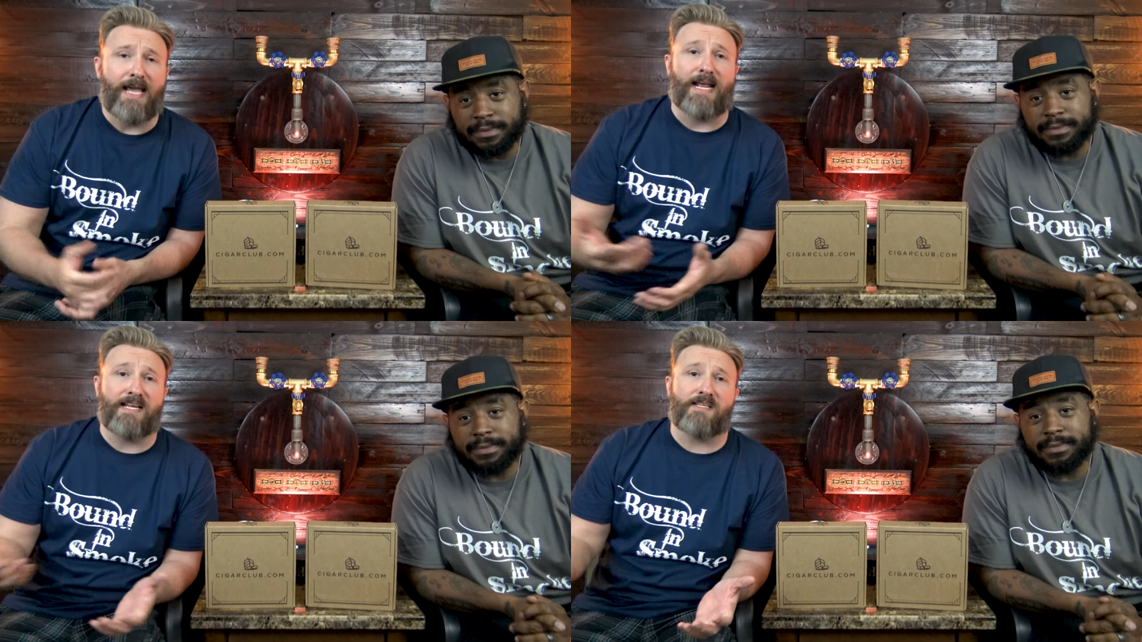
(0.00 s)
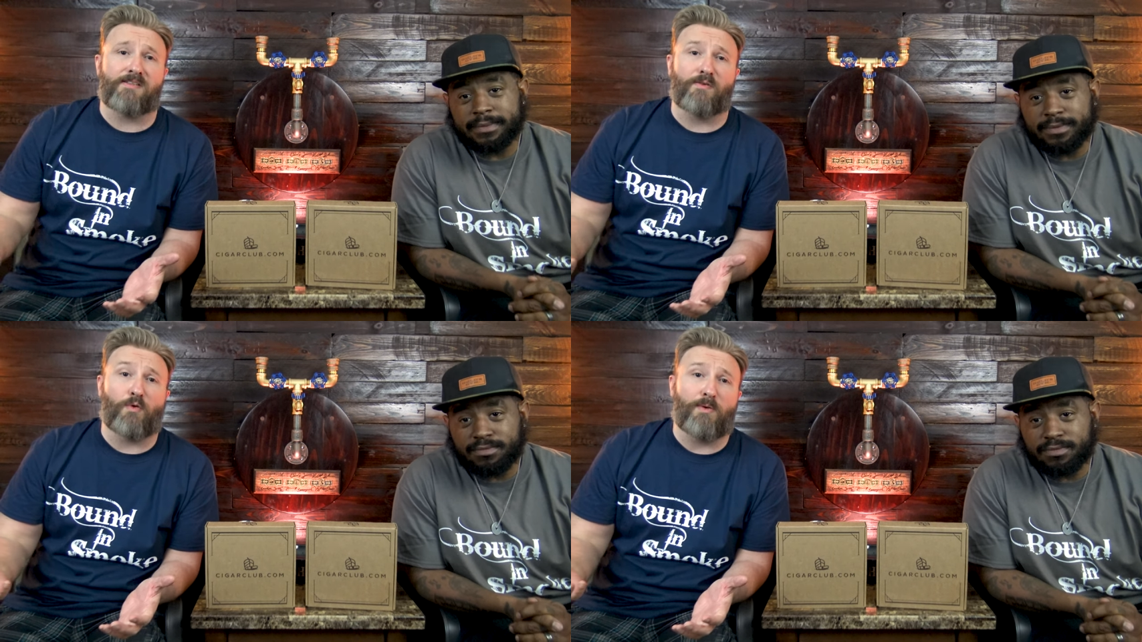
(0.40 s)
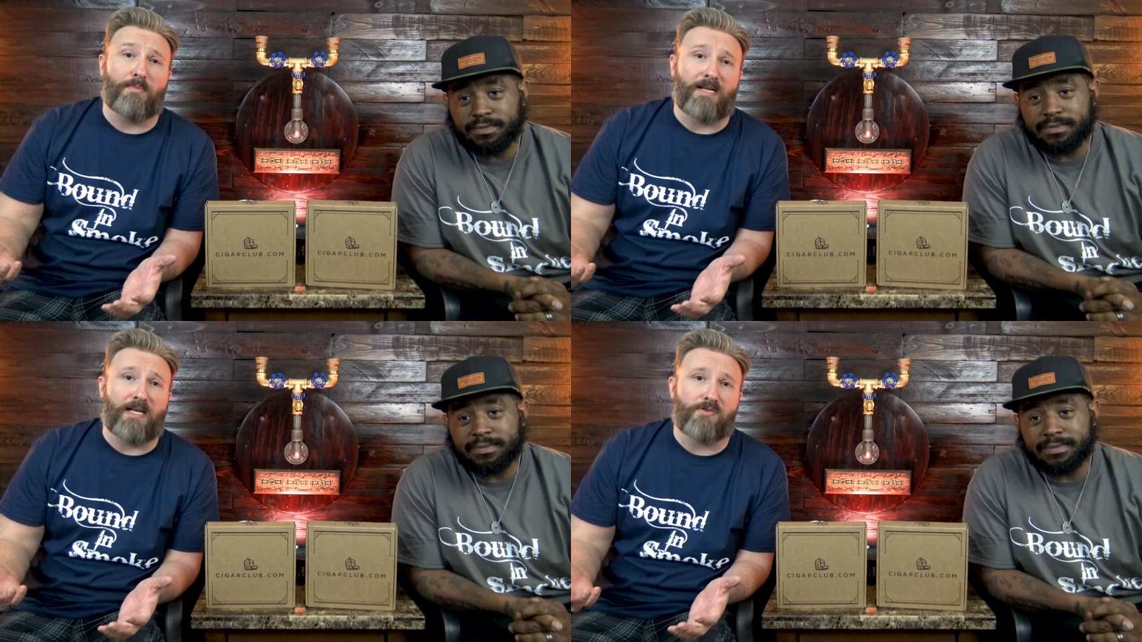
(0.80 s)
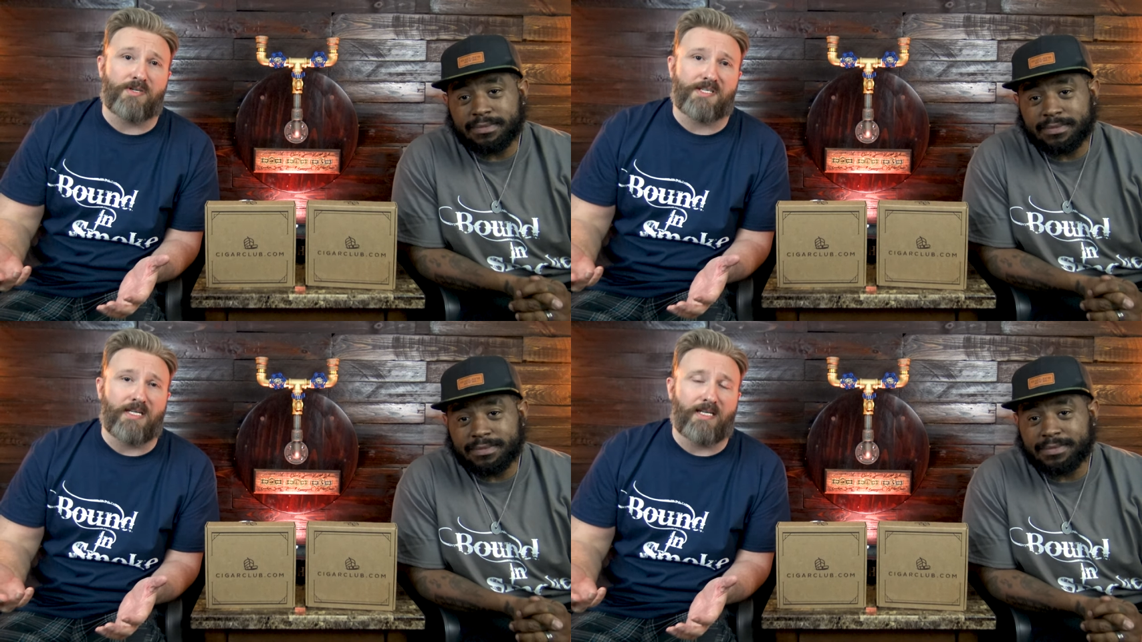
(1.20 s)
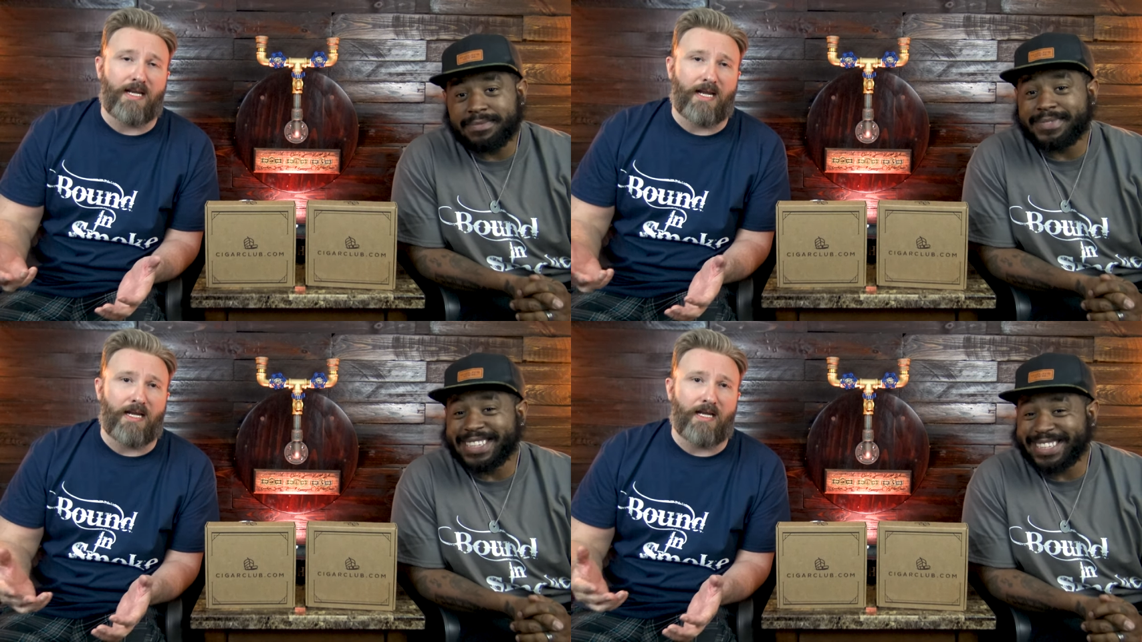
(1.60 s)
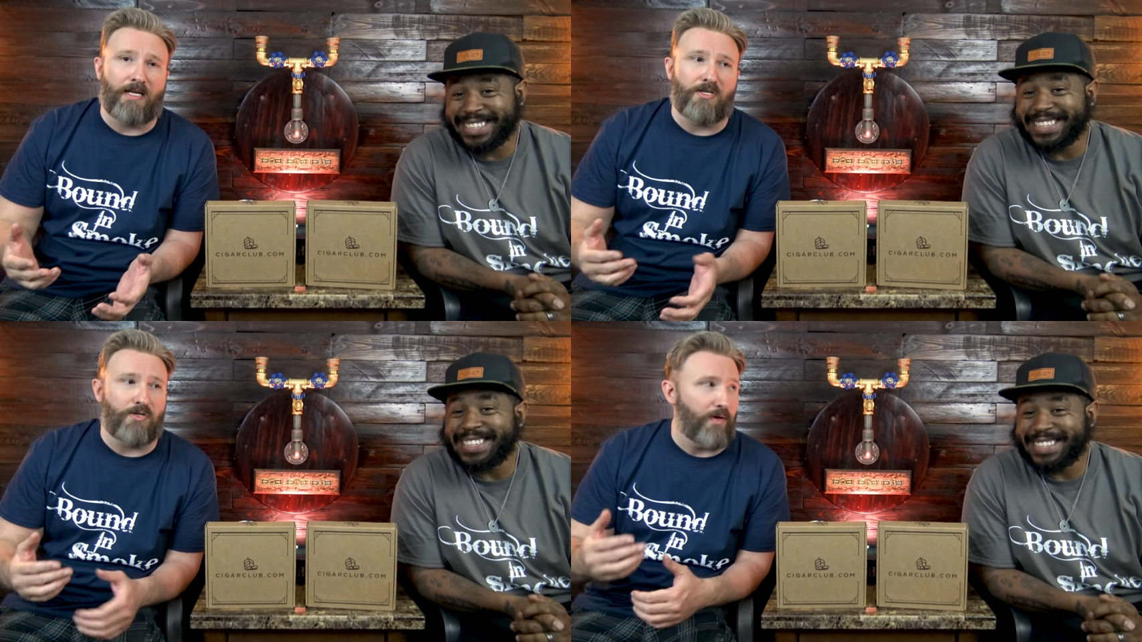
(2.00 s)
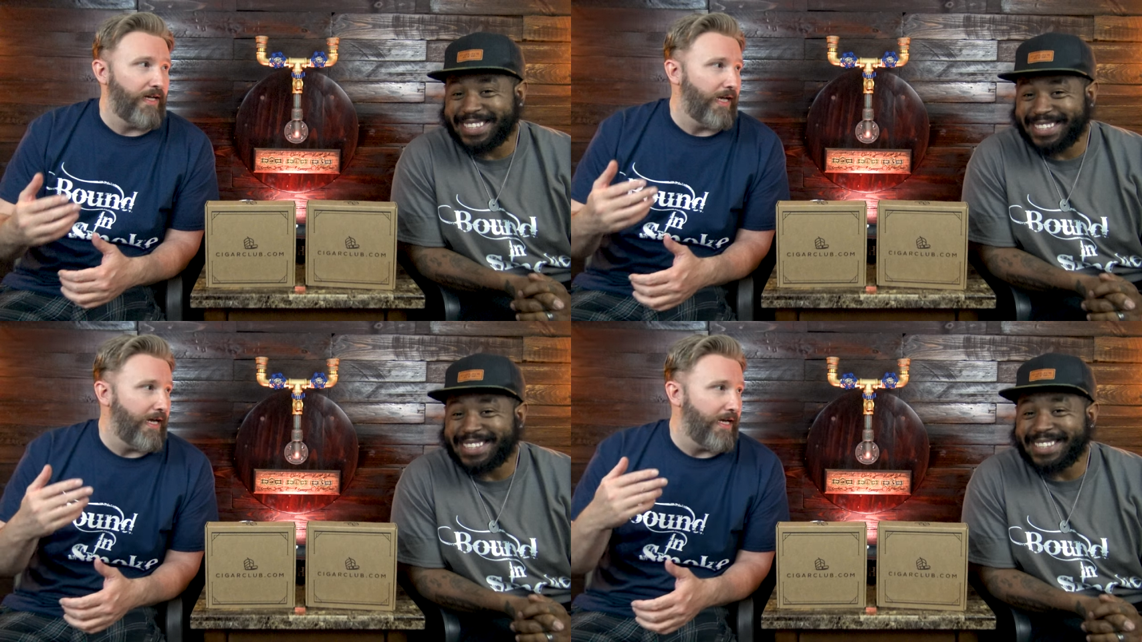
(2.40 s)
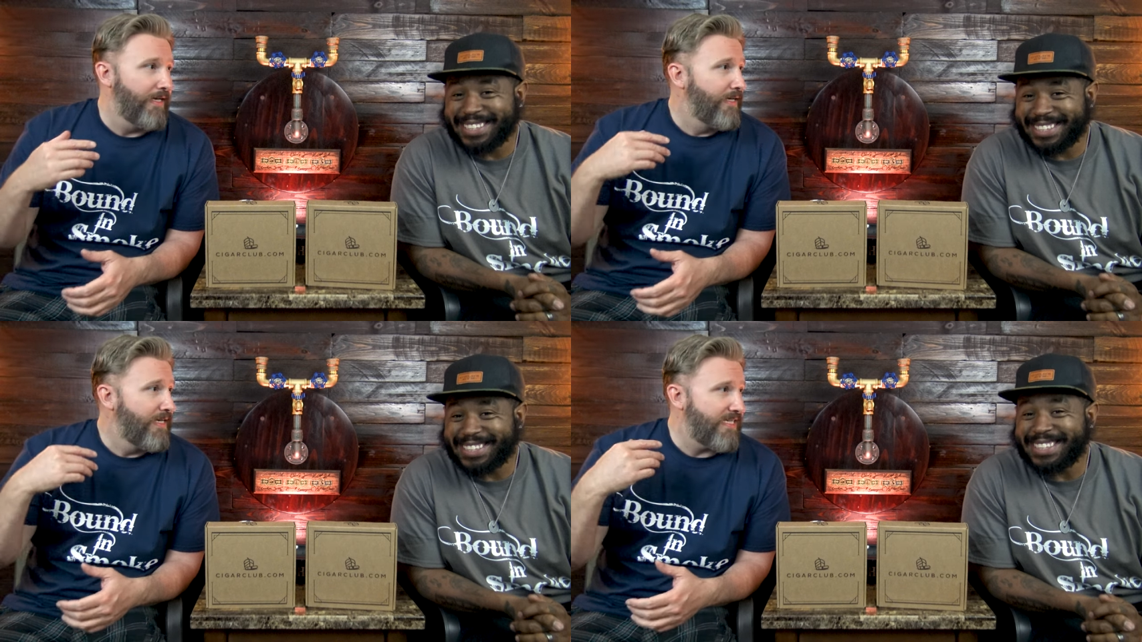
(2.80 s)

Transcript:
Speaker 1: and asked us if we would be interested in doing a